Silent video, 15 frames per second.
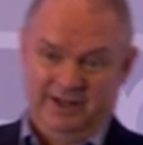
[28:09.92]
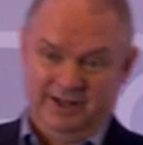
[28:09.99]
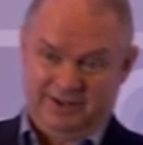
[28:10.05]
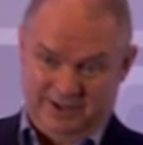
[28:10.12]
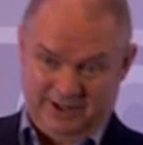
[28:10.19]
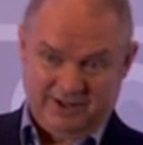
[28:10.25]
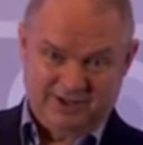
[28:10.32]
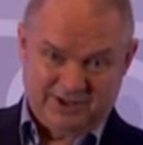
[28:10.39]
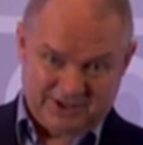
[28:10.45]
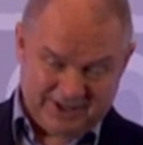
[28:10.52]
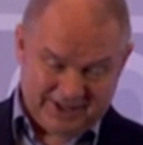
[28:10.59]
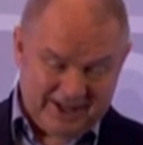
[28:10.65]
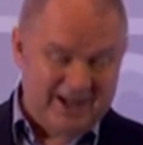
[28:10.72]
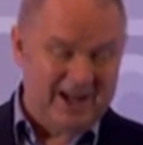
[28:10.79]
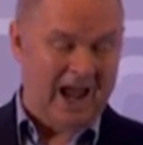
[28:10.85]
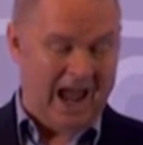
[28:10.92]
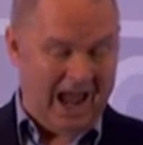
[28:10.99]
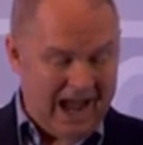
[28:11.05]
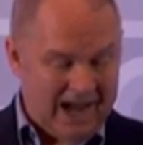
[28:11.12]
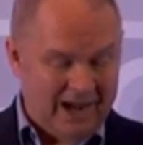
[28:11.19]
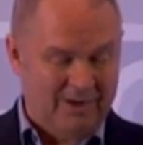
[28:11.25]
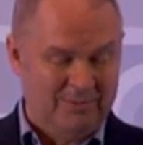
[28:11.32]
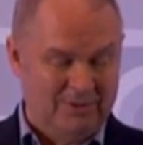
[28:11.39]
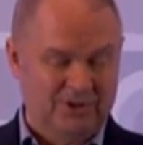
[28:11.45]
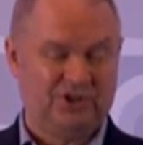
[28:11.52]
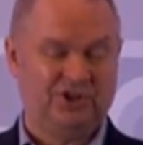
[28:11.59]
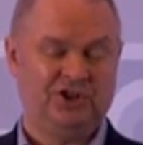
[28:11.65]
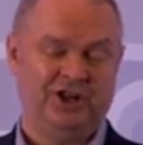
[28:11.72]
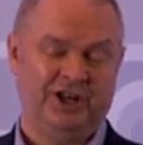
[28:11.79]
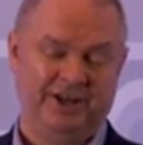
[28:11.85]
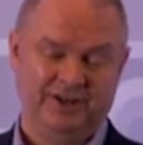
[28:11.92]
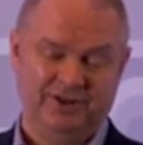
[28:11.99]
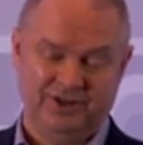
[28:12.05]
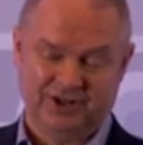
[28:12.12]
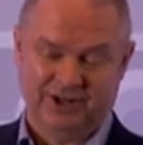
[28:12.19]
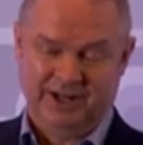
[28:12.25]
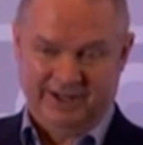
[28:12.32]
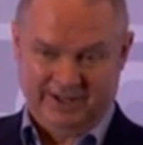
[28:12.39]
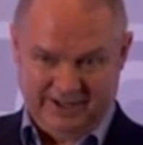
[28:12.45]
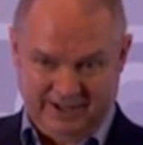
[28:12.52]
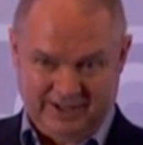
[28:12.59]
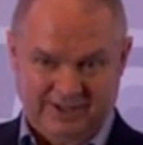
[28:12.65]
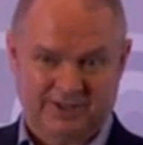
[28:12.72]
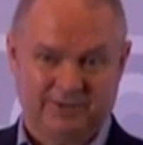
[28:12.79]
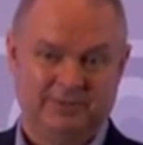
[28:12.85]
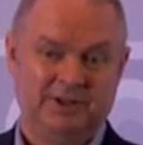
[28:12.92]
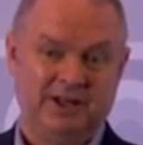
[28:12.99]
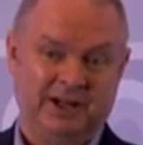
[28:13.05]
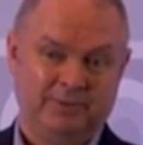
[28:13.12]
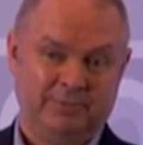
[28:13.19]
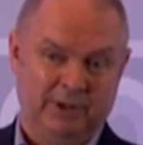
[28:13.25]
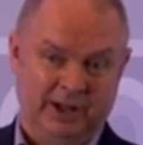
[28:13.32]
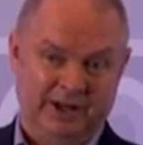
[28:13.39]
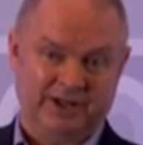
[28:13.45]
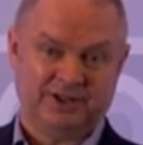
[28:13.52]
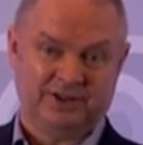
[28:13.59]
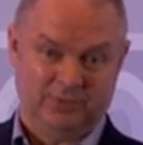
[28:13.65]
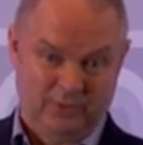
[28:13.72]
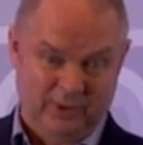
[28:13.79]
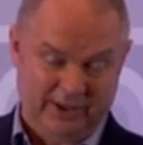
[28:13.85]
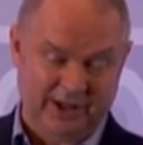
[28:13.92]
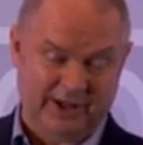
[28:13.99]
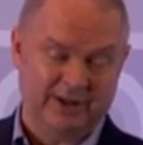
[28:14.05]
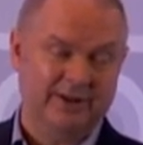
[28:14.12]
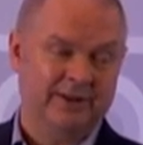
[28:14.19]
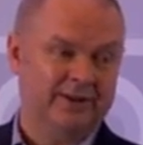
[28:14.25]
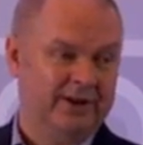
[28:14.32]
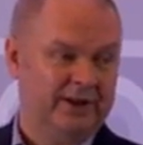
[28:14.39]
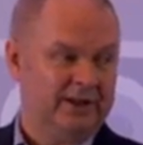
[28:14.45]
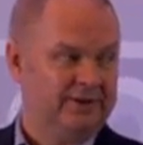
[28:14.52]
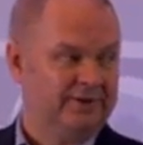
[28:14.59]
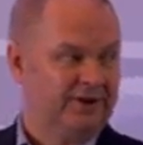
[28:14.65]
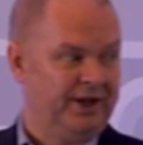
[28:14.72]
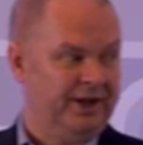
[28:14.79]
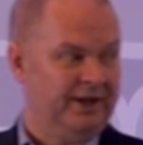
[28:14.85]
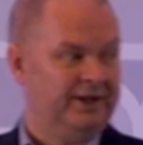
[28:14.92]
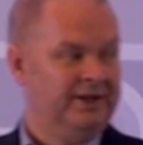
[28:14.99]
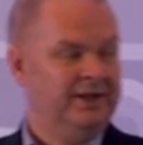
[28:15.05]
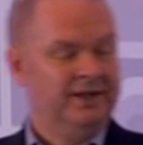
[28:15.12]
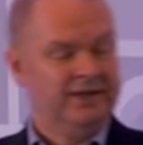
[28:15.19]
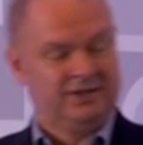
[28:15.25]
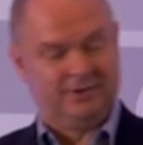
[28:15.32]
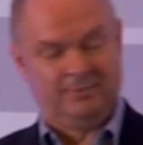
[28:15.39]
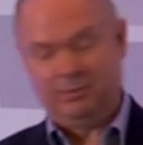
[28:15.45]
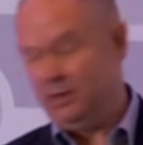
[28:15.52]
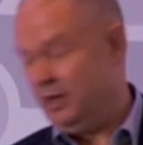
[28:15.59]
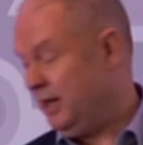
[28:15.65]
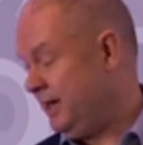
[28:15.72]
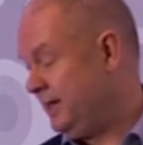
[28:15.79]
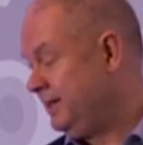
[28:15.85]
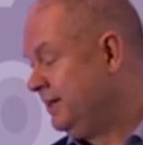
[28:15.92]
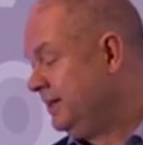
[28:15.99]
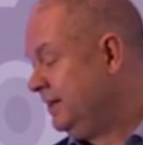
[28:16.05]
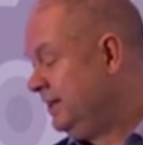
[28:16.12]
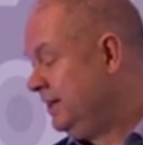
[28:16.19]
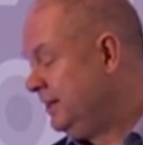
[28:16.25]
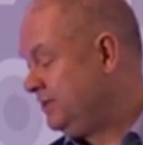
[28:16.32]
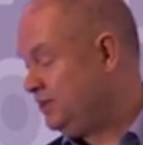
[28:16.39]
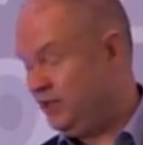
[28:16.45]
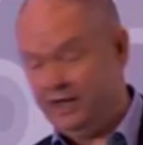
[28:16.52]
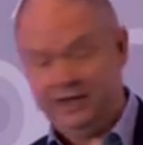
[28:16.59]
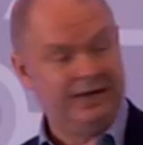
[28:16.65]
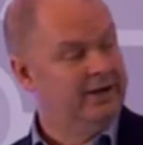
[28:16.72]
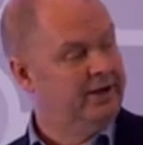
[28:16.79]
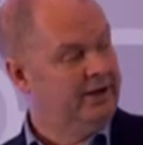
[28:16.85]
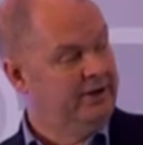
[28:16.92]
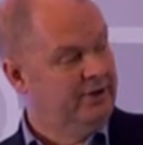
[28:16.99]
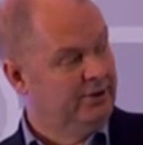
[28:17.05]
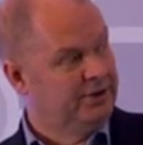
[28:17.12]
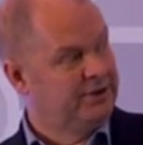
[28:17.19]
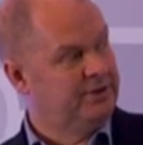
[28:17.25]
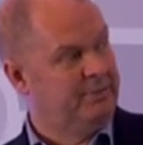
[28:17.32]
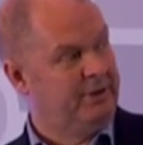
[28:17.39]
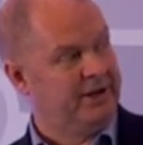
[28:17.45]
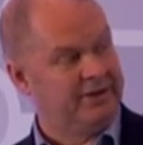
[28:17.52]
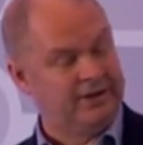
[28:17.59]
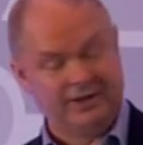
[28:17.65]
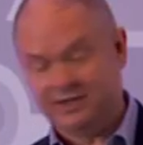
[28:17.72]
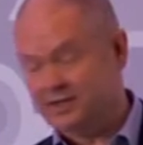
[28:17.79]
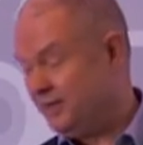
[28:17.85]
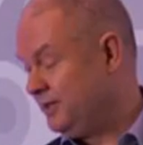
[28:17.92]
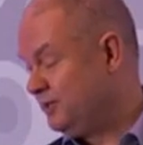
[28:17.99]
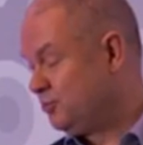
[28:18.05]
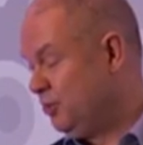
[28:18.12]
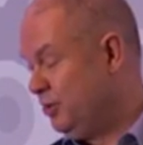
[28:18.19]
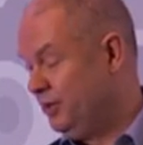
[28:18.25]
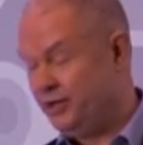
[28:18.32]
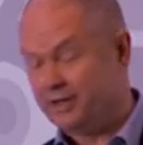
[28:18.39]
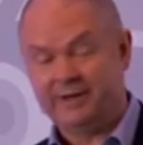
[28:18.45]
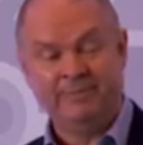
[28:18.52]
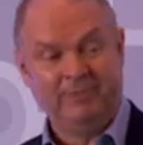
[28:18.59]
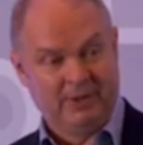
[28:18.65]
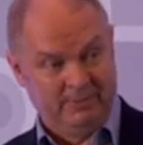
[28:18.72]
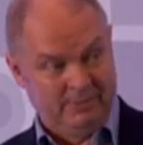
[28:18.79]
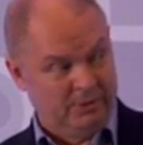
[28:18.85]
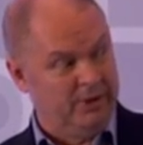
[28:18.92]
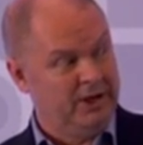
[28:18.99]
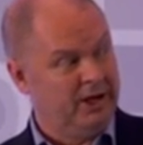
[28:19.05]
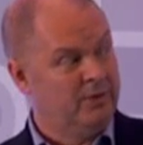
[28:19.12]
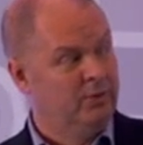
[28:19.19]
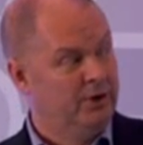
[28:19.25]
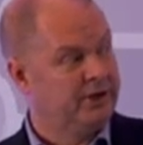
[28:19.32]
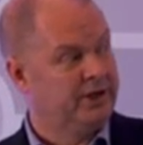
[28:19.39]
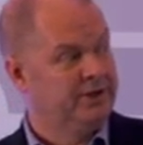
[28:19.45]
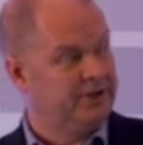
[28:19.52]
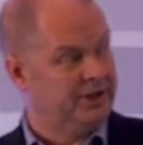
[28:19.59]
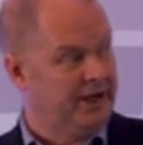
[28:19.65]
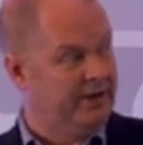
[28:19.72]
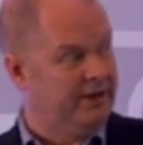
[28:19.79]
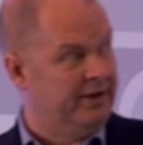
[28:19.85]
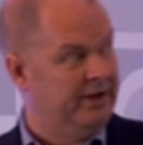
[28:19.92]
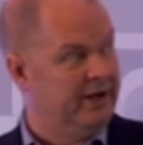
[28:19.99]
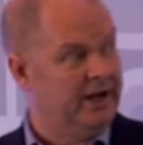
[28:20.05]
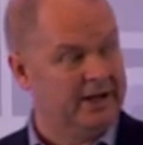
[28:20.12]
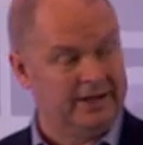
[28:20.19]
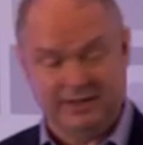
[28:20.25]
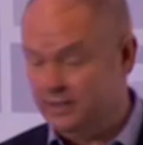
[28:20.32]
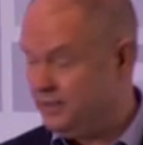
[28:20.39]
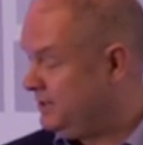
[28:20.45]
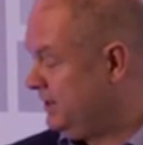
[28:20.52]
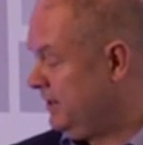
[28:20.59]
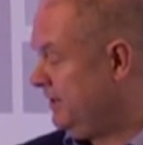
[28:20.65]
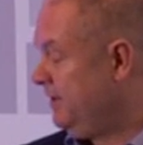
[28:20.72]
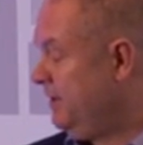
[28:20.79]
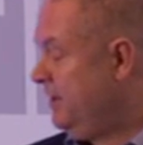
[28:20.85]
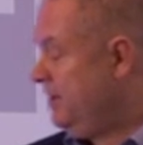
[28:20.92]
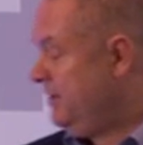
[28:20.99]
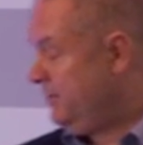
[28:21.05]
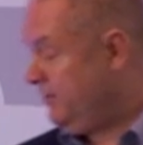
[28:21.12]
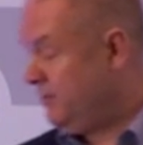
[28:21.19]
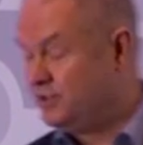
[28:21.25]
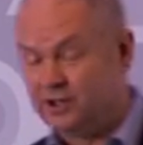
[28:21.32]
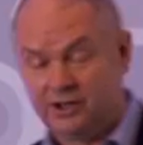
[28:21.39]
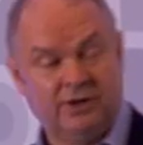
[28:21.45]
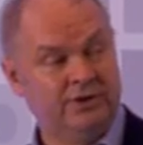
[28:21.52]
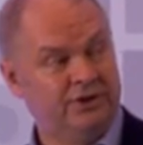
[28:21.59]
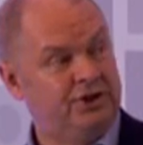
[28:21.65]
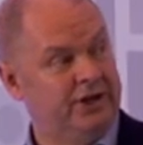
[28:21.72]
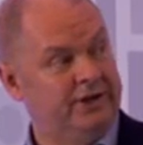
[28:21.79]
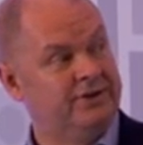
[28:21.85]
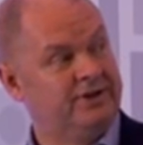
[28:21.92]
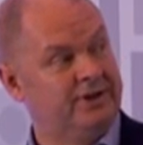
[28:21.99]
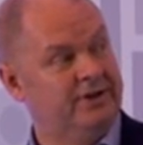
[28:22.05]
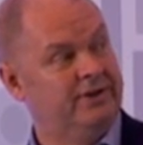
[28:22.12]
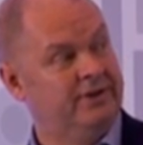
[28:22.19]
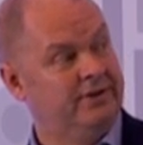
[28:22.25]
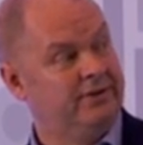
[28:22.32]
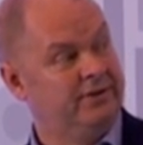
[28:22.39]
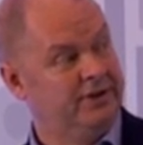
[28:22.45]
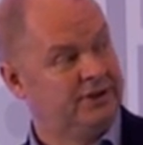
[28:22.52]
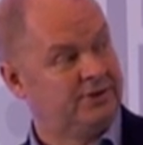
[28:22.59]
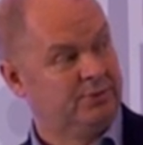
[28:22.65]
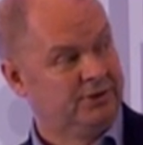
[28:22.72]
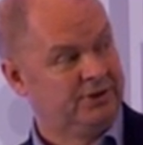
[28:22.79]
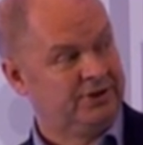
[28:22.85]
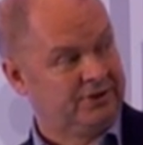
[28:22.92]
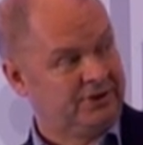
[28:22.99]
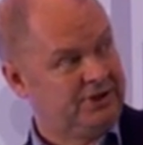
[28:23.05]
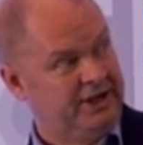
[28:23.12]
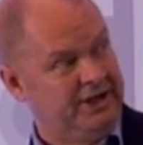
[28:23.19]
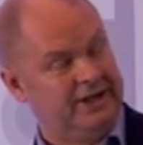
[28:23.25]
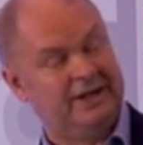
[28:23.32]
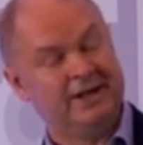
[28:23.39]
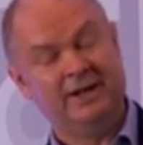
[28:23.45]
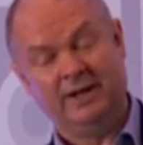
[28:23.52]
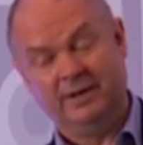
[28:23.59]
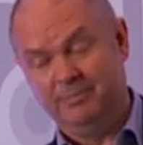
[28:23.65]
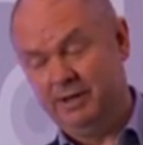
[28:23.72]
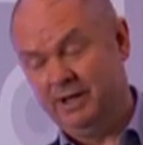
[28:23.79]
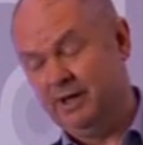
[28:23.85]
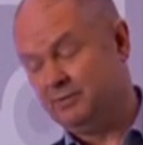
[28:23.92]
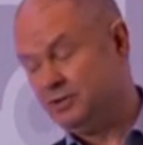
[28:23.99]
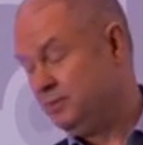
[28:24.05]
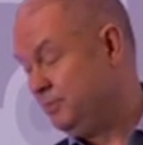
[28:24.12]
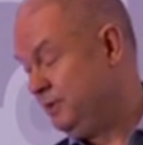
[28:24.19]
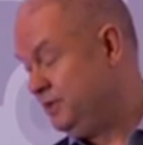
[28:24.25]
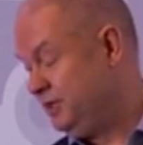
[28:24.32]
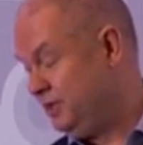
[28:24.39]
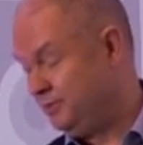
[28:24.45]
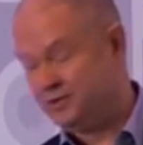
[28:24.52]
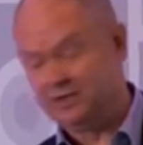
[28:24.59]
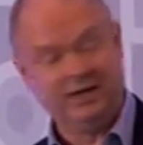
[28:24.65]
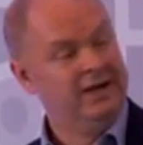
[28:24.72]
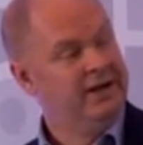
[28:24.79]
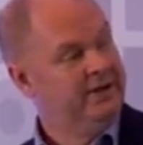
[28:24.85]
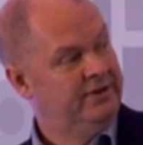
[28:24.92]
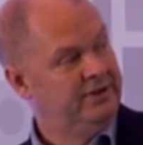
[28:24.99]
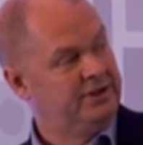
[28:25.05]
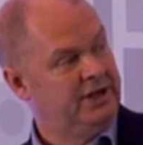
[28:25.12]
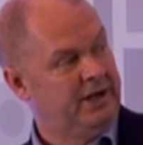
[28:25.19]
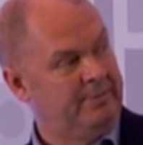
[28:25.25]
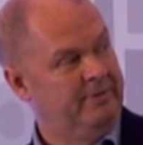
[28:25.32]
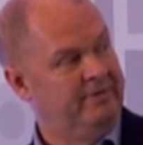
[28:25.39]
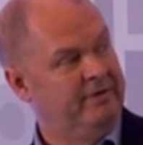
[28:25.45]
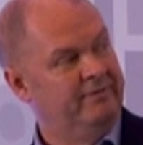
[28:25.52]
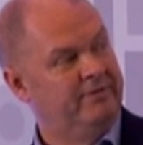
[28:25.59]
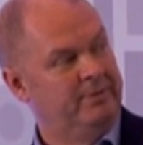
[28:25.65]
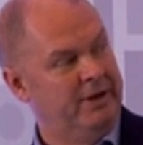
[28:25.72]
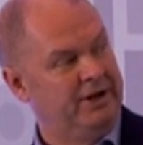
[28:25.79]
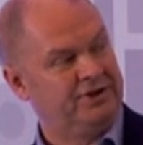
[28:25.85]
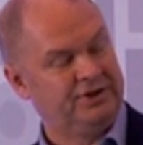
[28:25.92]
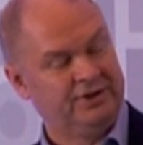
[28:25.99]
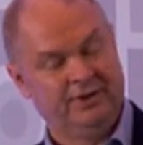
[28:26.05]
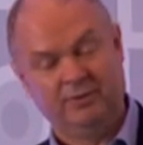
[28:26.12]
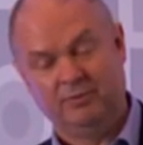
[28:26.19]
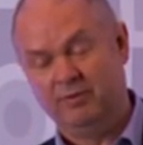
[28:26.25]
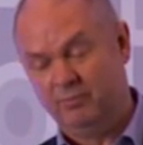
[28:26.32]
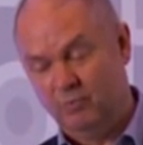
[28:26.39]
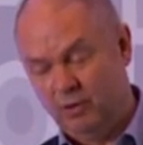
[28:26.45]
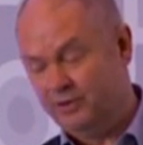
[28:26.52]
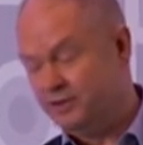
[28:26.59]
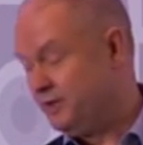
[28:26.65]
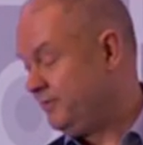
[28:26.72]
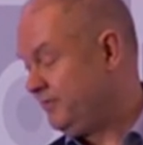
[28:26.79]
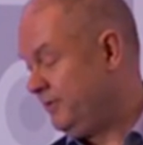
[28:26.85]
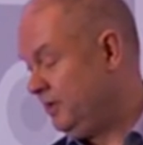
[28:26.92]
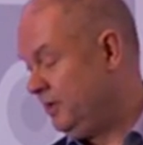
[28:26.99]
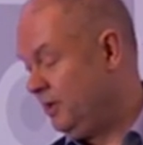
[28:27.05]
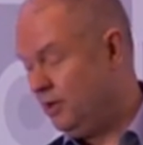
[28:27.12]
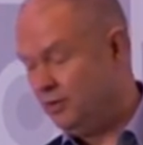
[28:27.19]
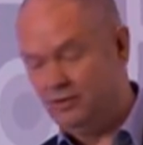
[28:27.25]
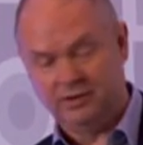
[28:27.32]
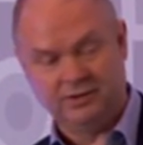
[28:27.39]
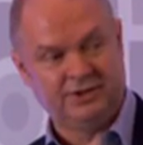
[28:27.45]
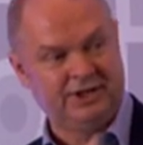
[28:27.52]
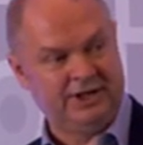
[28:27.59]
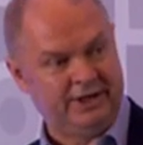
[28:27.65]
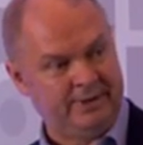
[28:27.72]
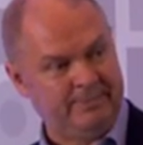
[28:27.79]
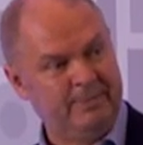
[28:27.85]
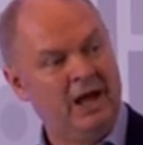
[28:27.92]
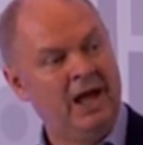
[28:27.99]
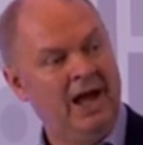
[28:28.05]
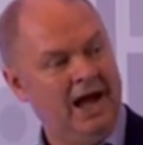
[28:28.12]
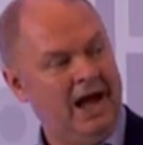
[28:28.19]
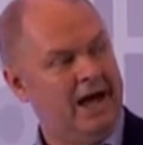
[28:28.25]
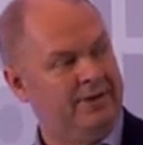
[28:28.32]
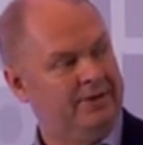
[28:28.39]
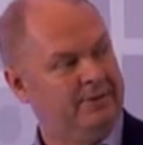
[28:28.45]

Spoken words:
So you can see how much change needs to take place within the healthcare supply chain in order to make these things work. But we are working together, and there is a good chance that this will succeed in being able to produce the type of information that we've wanted for a long, long time at